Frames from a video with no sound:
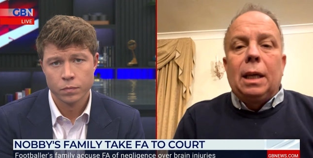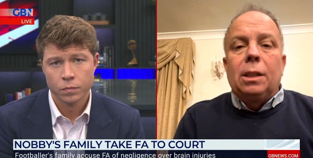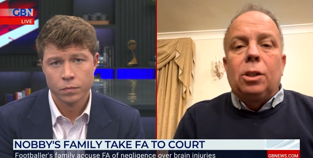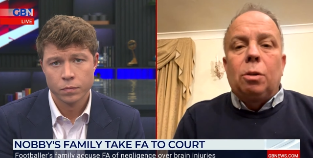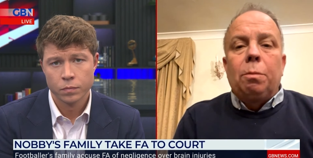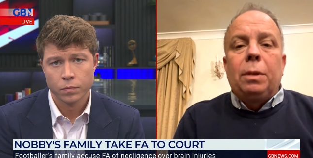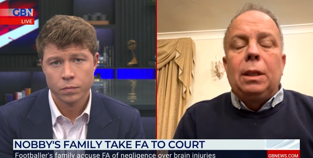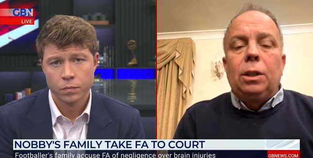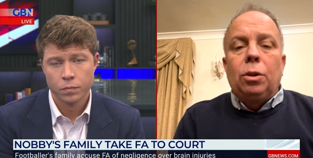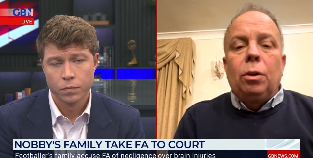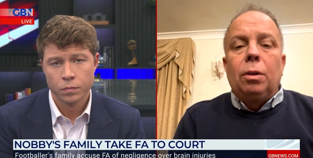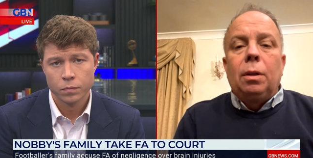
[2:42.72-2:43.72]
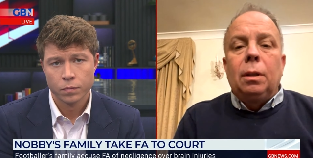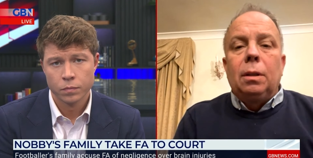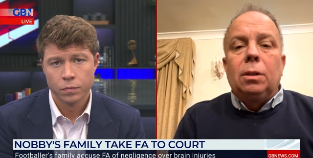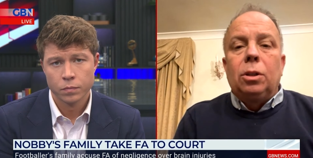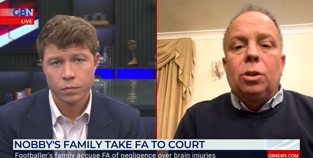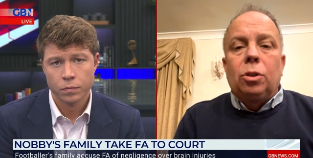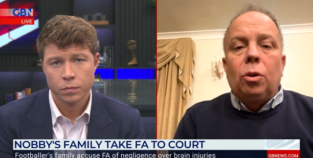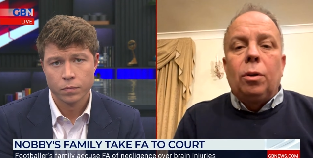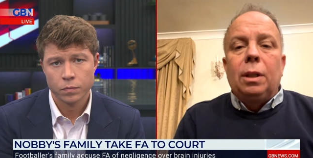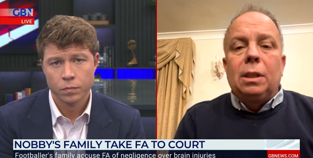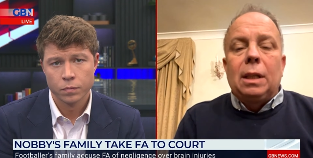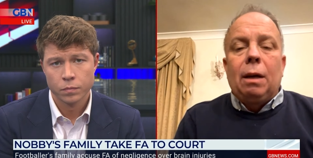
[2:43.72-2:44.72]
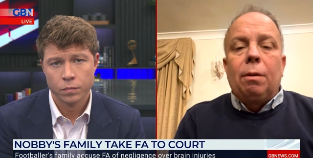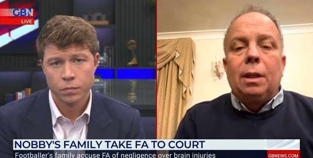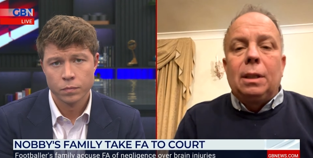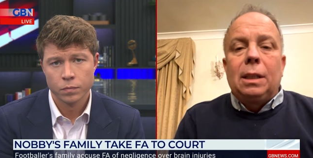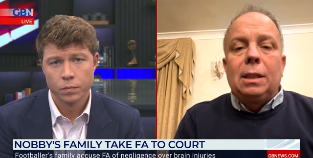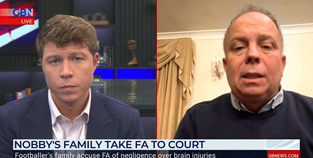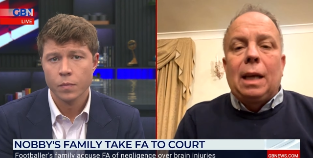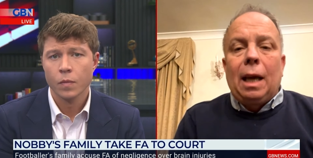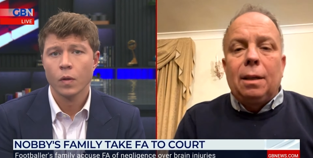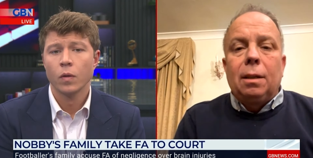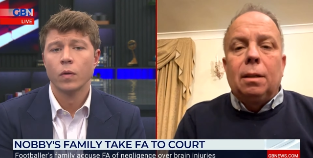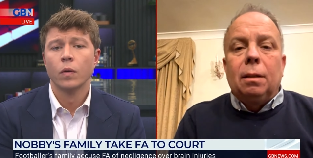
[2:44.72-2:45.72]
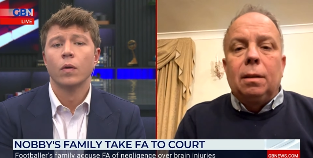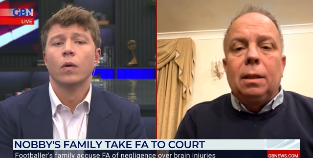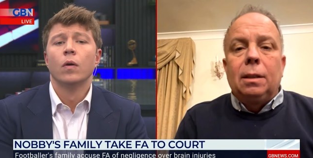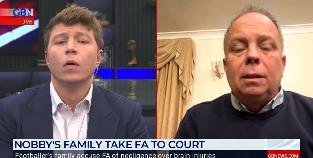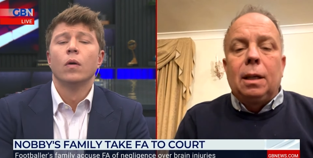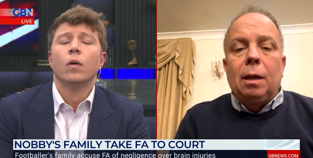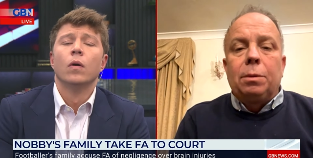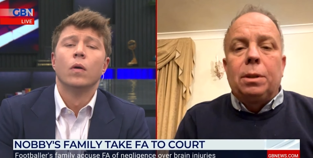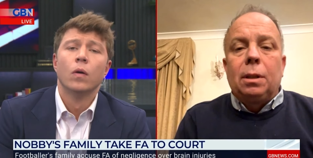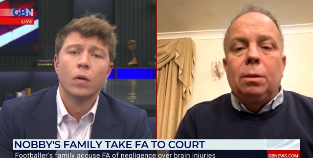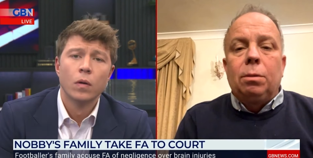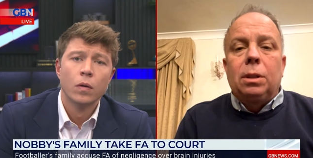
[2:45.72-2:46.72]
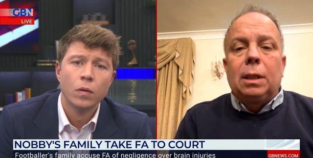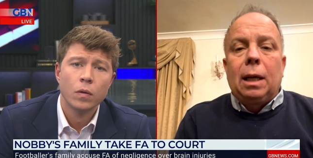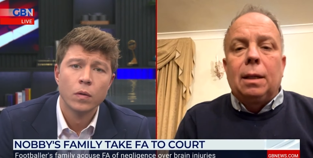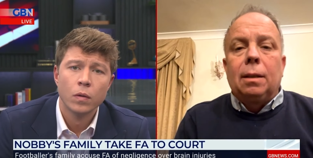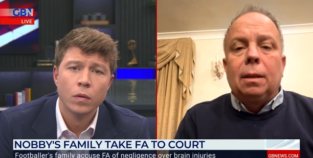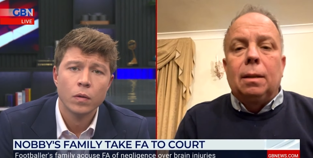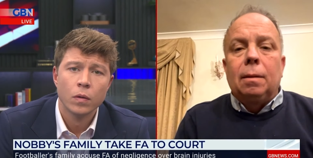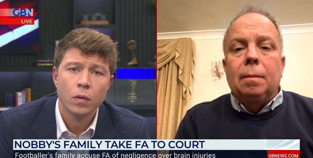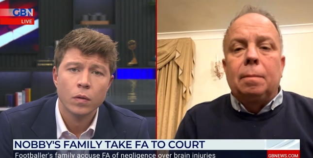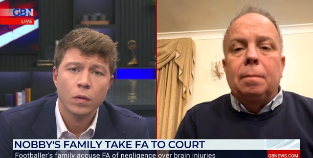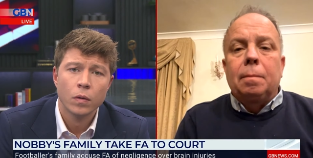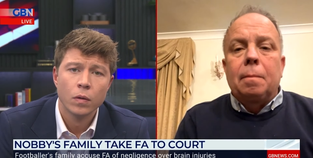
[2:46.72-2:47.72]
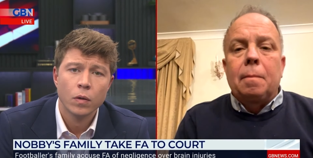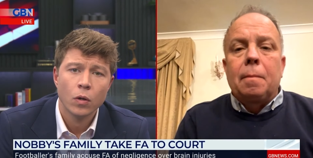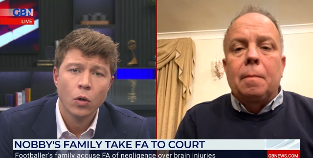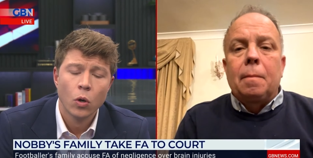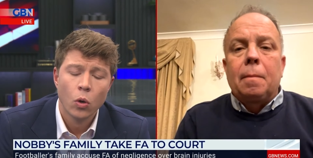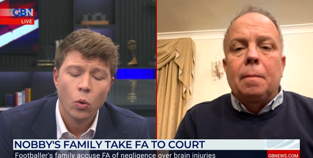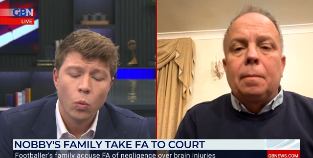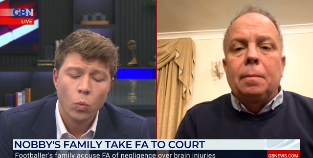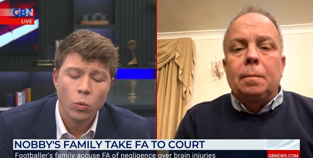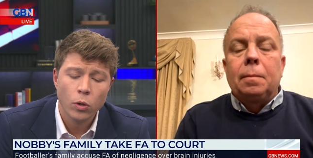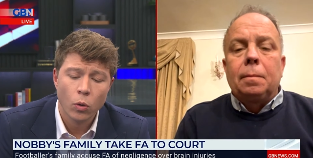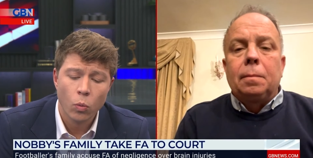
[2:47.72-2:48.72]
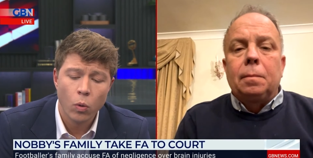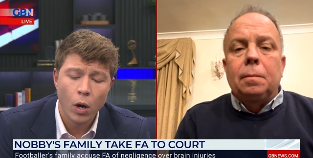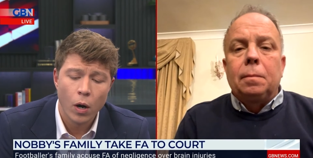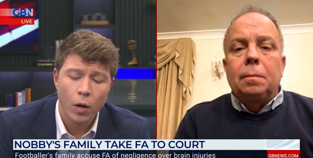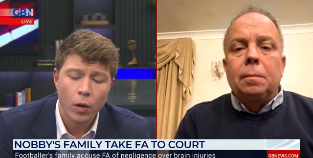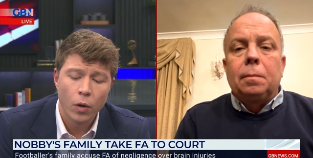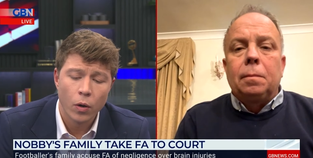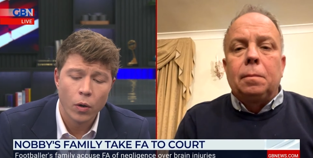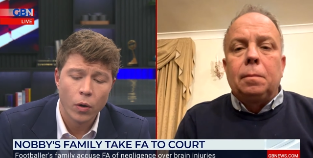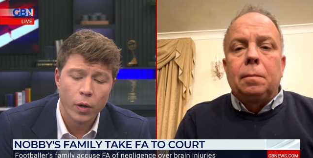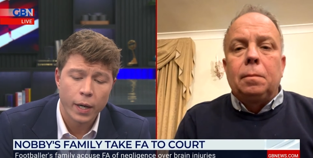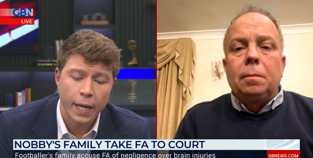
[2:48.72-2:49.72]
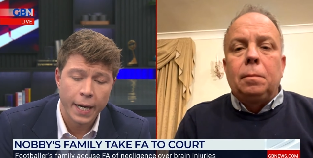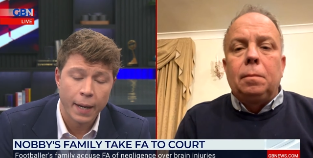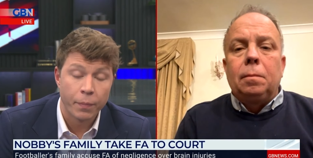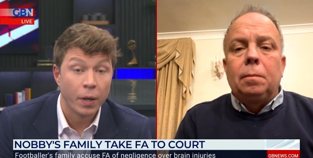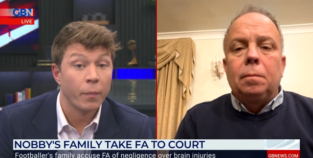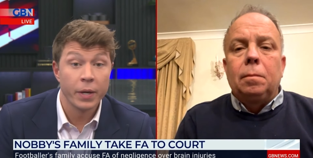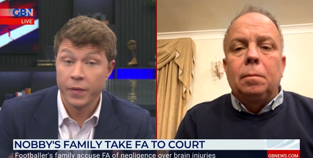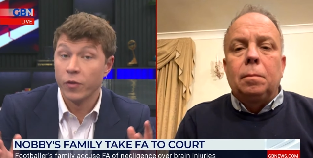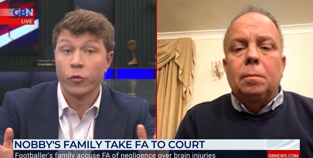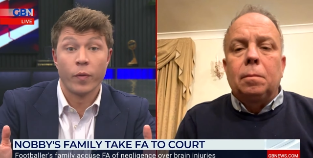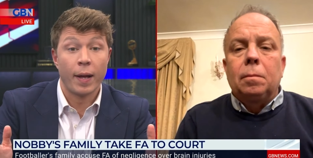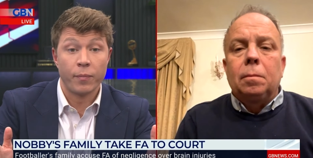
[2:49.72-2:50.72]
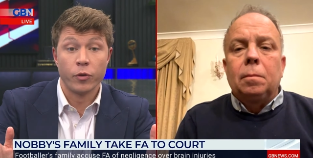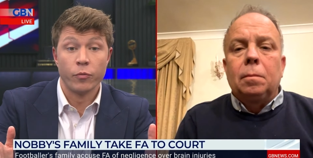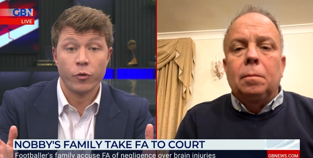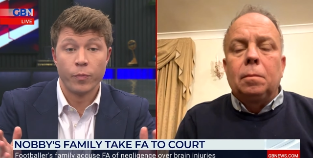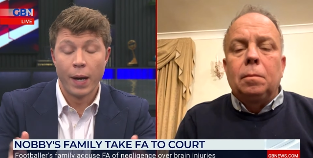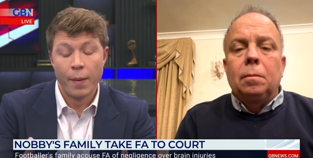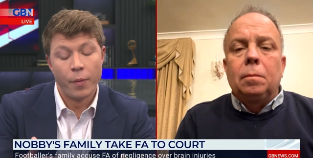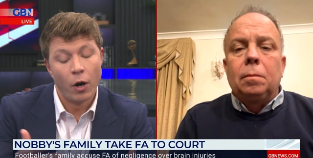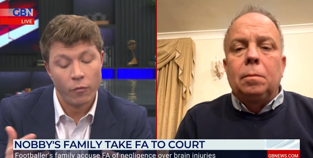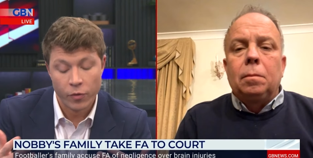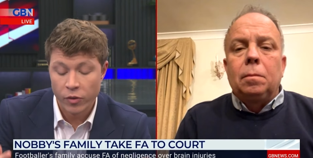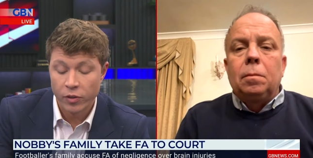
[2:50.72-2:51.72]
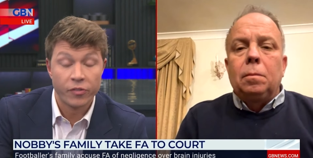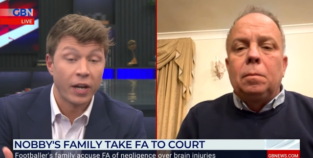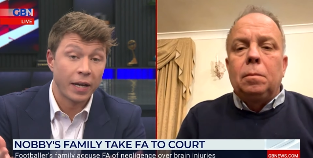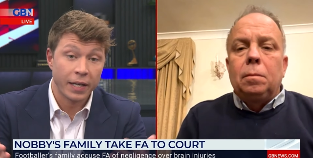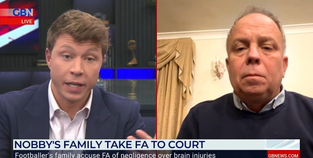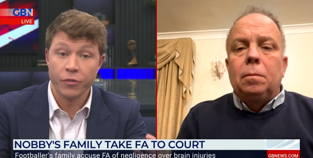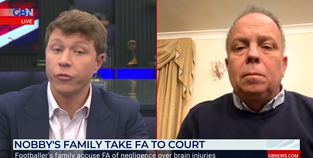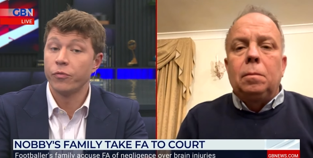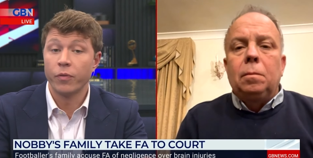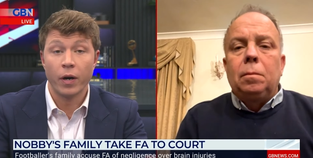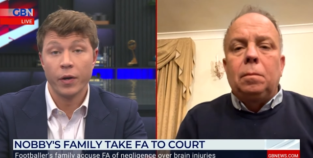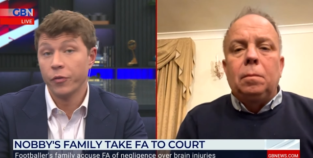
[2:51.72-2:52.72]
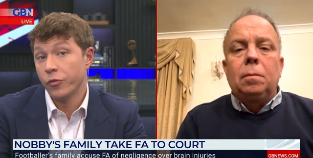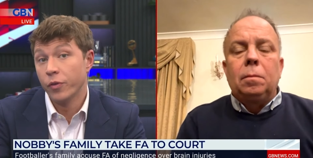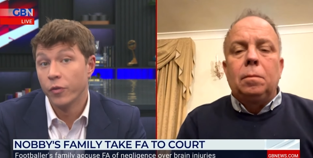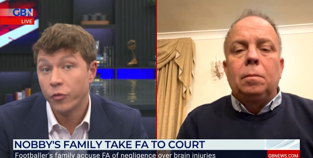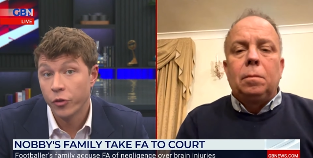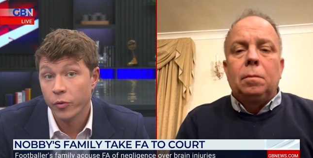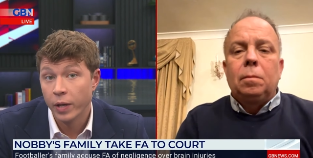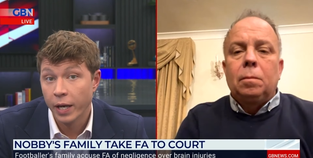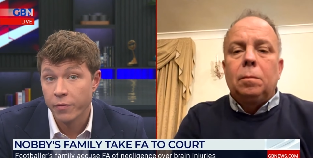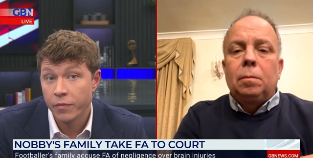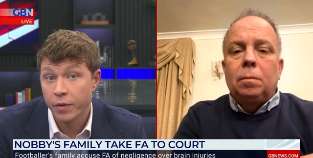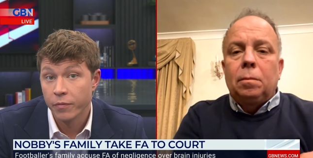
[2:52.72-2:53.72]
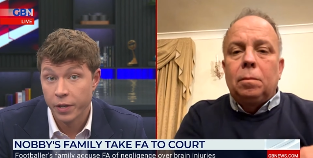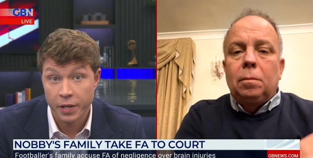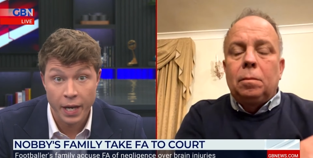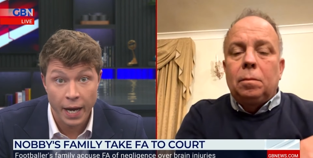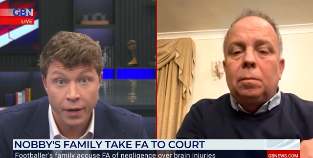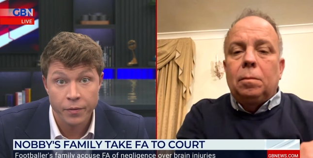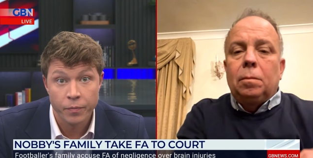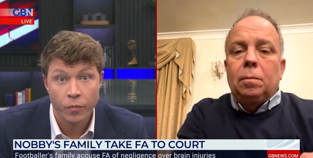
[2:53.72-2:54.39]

Speaker 1: to get something done to sort this out. It's a scandal. It's an absolute scandal
Speaker 2: look, what can happen. I mean this with absolute respect, but obviously, sadly, it's it's, it's too late for, for your dad,